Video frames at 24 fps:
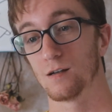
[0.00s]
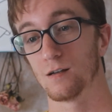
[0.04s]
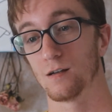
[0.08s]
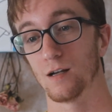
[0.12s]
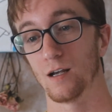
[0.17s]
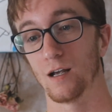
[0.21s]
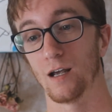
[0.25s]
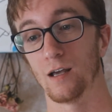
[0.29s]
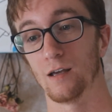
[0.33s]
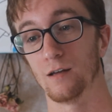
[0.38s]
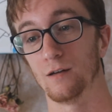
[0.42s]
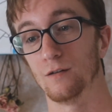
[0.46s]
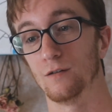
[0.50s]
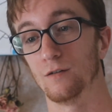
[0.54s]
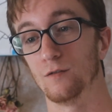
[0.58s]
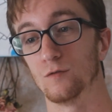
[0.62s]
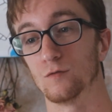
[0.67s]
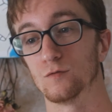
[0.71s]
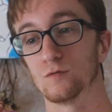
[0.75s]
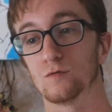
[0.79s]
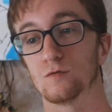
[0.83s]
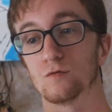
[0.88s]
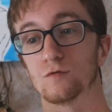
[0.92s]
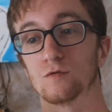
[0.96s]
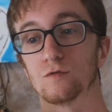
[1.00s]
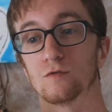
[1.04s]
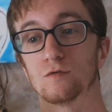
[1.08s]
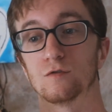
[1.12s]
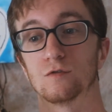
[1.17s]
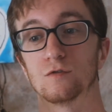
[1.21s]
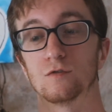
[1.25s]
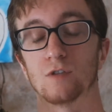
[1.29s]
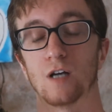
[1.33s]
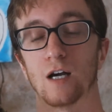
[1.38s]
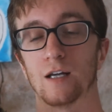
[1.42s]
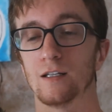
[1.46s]
and
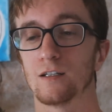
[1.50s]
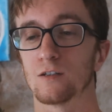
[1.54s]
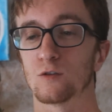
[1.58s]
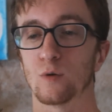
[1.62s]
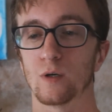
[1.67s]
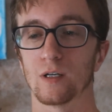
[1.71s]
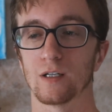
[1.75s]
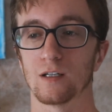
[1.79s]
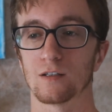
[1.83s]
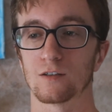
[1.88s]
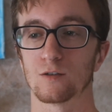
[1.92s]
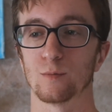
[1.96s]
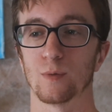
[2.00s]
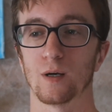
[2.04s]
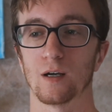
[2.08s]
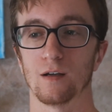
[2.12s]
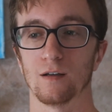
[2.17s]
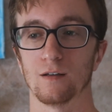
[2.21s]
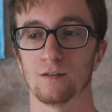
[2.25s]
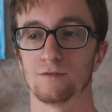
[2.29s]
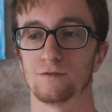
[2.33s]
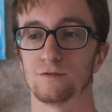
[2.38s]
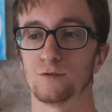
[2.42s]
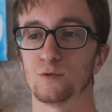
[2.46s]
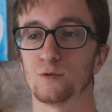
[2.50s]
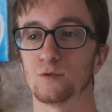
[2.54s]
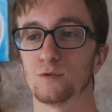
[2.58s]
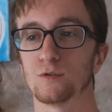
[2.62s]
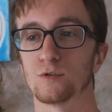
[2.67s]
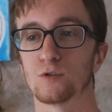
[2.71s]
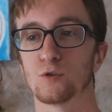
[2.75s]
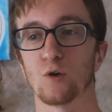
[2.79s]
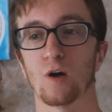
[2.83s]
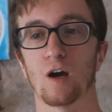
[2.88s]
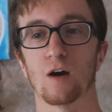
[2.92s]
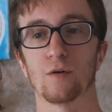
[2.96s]
I didn't quite get to my full
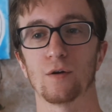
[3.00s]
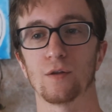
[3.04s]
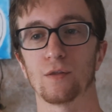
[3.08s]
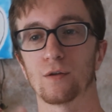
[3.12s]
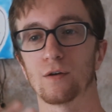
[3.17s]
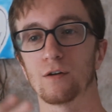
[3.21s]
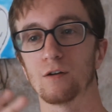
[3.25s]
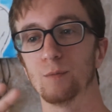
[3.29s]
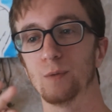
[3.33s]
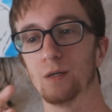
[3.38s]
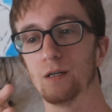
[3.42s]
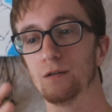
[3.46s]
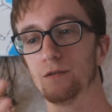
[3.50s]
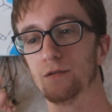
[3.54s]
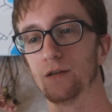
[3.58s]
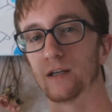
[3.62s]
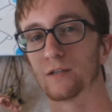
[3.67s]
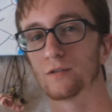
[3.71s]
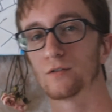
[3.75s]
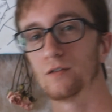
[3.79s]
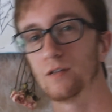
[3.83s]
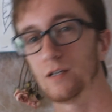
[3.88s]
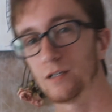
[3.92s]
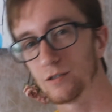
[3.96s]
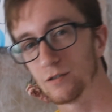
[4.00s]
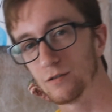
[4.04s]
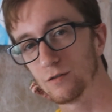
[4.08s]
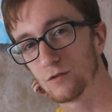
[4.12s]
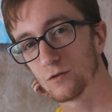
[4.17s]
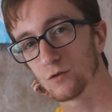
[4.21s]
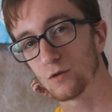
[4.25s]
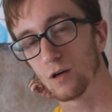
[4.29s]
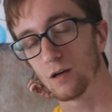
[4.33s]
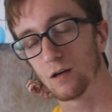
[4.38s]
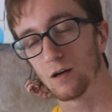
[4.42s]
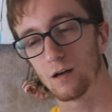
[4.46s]
2 hour and 30 minute destination,
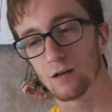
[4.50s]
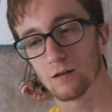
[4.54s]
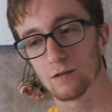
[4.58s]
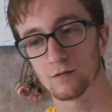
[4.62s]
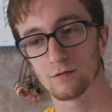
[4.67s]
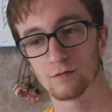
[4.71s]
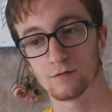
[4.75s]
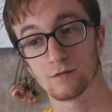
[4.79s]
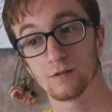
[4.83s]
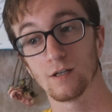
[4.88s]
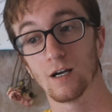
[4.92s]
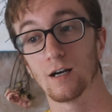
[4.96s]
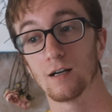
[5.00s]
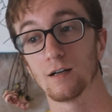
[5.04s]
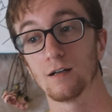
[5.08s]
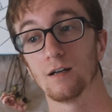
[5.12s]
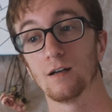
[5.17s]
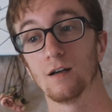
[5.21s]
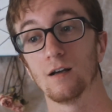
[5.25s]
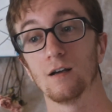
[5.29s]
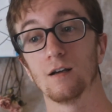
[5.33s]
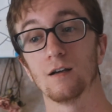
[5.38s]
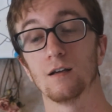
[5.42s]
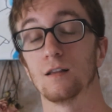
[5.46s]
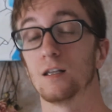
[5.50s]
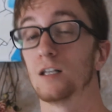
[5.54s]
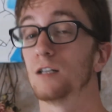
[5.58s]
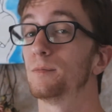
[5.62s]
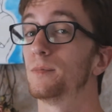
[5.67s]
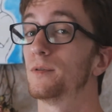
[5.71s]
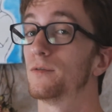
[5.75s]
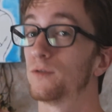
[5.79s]
so I got a little bit